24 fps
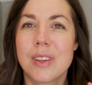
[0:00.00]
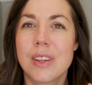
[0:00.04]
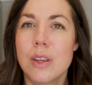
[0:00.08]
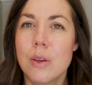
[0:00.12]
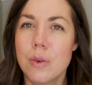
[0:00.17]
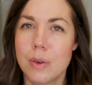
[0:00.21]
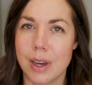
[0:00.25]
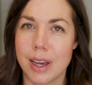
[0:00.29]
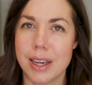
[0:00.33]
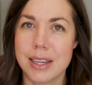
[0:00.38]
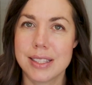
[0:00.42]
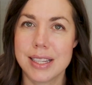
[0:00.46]

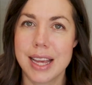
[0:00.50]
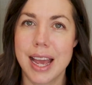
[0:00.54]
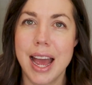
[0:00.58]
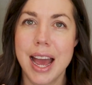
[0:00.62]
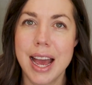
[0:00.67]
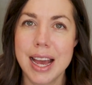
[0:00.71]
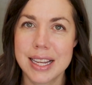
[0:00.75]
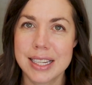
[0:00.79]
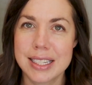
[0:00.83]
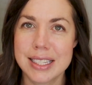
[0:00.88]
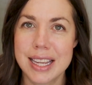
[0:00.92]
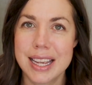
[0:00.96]
You guys,
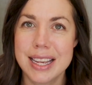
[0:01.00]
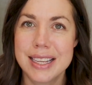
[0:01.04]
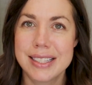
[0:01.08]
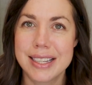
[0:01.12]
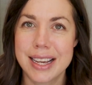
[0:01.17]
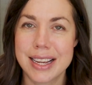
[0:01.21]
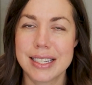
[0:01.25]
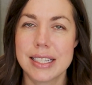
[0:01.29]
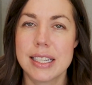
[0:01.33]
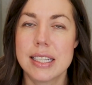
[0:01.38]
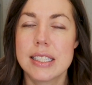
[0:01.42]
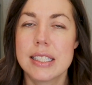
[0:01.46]
as a
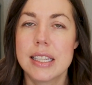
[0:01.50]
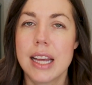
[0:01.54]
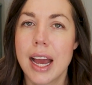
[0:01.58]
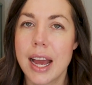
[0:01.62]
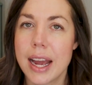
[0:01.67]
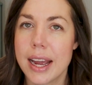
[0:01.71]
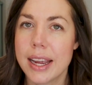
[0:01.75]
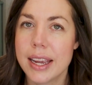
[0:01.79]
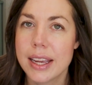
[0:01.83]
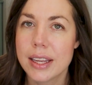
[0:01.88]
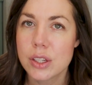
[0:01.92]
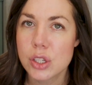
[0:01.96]
scientist,
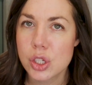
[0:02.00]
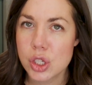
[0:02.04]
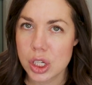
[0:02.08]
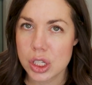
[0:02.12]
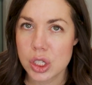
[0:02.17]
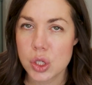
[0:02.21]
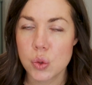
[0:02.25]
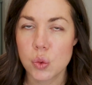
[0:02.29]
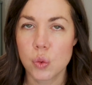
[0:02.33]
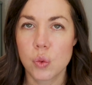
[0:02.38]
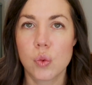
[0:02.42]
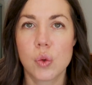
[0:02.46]
I
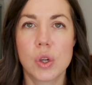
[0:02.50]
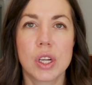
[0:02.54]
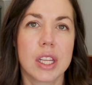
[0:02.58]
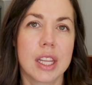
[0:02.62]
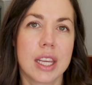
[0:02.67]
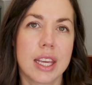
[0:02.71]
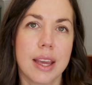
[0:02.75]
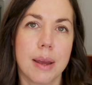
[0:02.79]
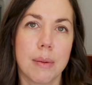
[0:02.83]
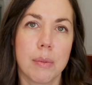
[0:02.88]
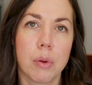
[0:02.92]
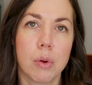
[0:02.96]
just
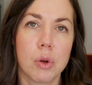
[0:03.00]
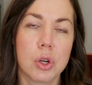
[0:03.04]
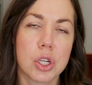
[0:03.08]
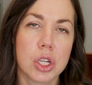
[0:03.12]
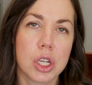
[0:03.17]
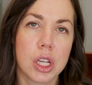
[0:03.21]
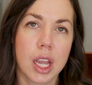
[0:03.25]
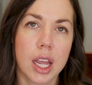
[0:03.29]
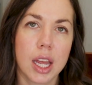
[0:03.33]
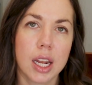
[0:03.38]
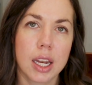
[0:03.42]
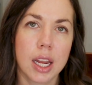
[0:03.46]
really
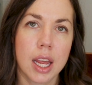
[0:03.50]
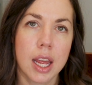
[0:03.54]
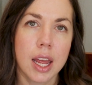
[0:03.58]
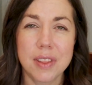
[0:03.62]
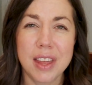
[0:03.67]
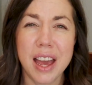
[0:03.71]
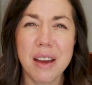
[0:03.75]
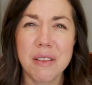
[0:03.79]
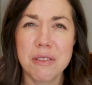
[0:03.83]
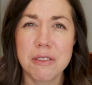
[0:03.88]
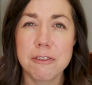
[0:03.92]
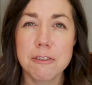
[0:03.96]
appreciate
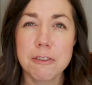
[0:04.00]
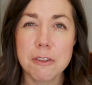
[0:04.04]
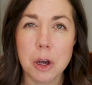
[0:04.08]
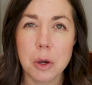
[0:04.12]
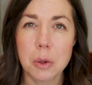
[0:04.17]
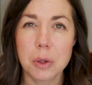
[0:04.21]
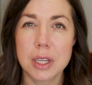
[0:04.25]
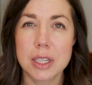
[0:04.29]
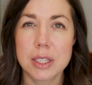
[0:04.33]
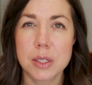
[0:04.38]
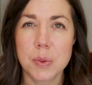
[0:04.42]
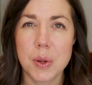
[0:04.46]
that
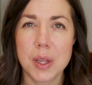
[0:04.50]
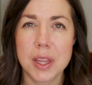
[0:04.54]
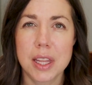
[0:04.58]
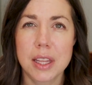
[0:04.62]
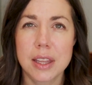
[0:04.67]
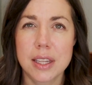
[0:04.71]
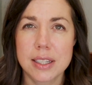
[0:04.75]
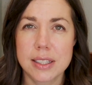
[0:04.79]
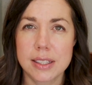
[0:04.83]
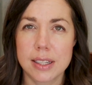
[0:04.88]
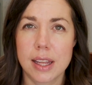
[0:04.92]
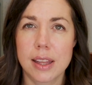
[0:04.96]
focus
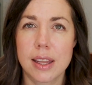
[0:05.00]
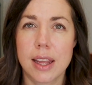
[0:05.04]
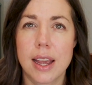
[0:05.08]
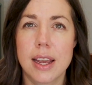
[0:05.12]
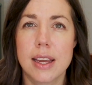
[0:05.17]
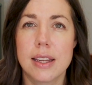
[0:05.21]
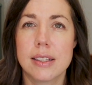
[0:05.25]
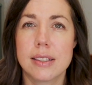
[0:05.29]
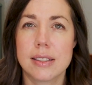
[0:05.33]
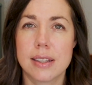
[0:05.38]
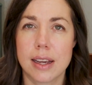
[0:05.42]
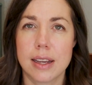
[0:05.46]
within the
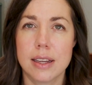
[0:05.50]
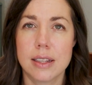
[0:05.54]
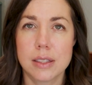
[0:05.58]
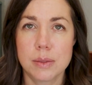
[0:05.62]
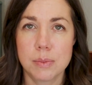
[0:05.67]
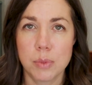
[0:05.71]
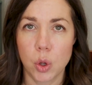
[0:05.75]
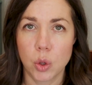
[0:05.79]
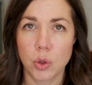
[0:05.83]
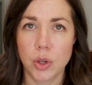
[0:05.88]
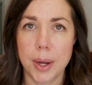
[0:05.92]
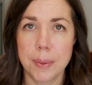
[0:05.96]
Sonlight
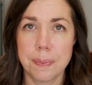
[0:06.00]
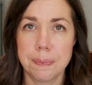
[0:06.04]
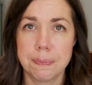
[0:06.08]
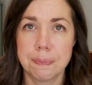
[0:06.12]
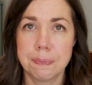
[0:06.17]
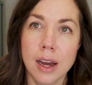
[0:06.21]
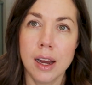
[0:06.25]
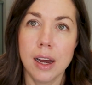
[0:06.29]
Science program.